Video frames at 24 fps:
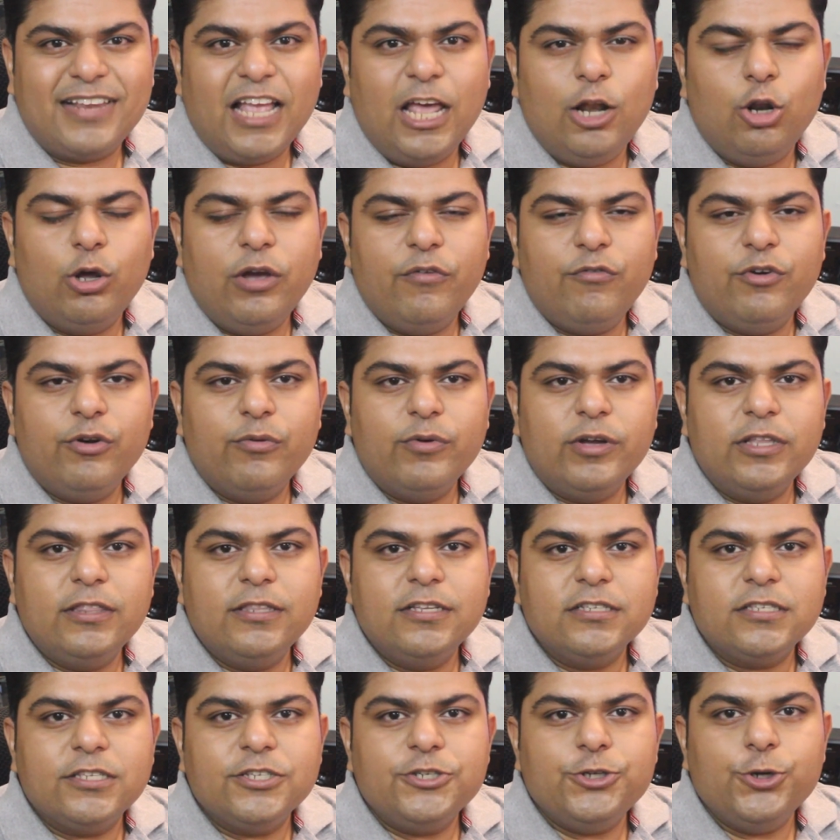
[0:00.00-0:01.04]
Hello everyone,
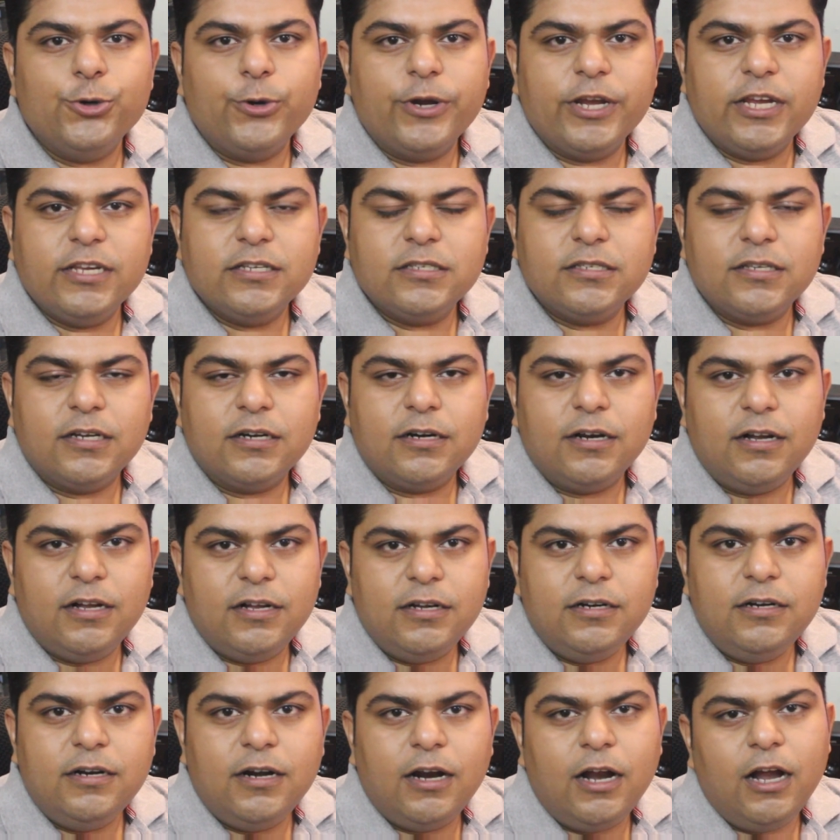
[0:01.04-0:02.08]
this is Yogesh
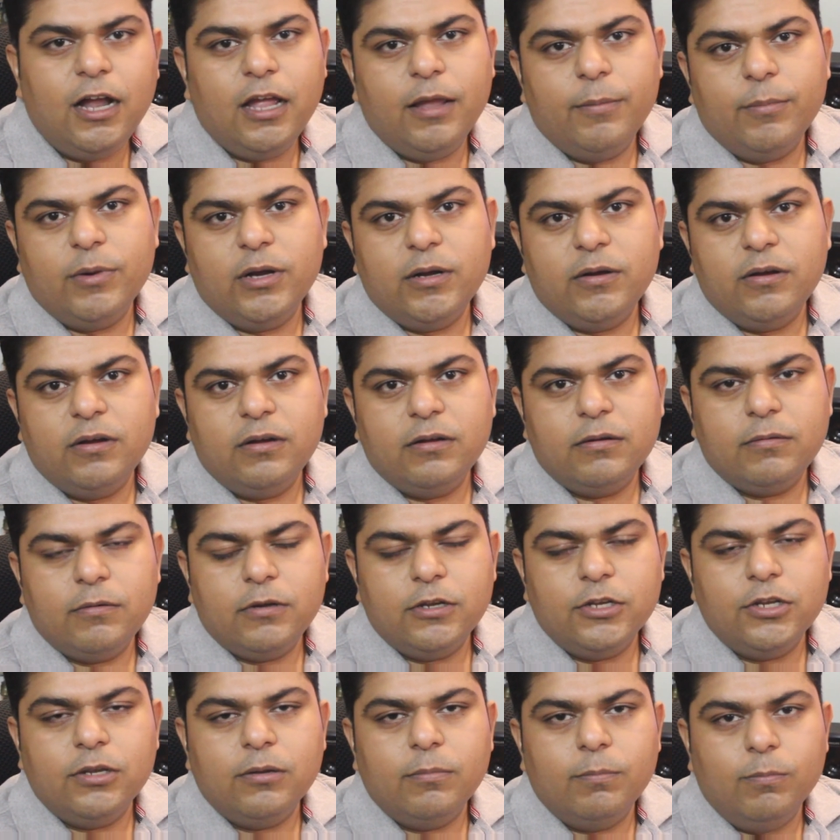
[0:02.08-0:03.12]
Sarkar. I am a
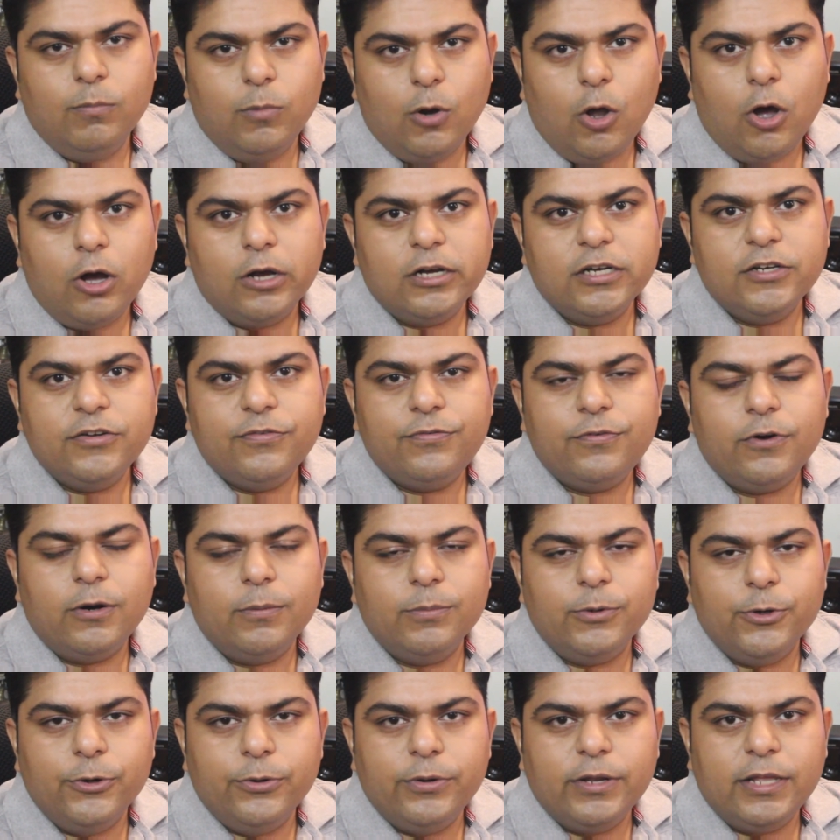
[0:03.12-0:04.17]
blogger
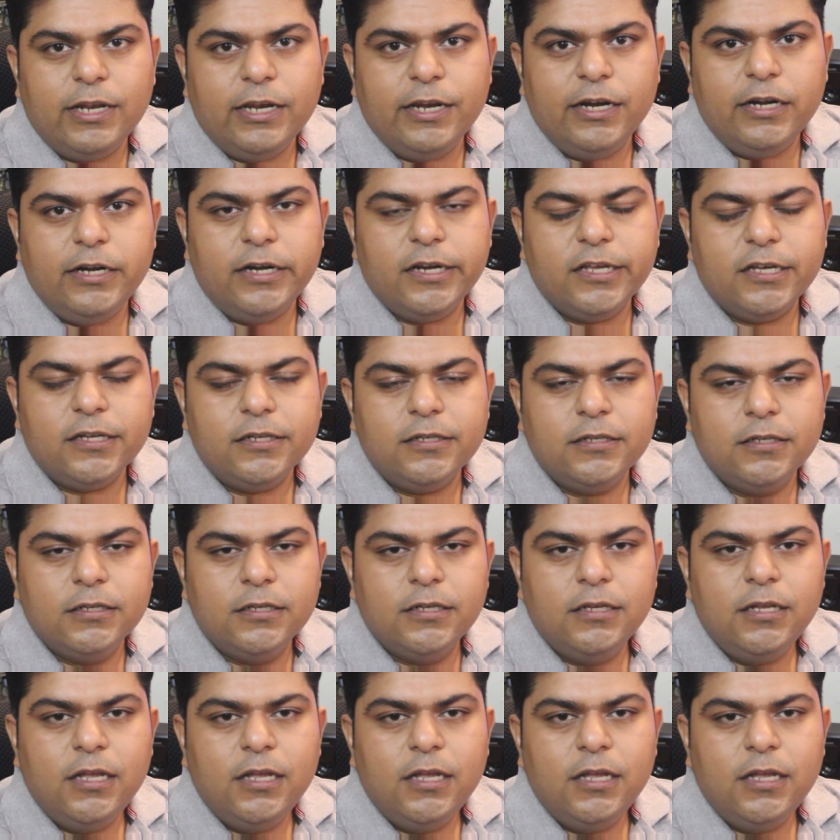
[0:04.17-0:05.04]
from New Delhi, India.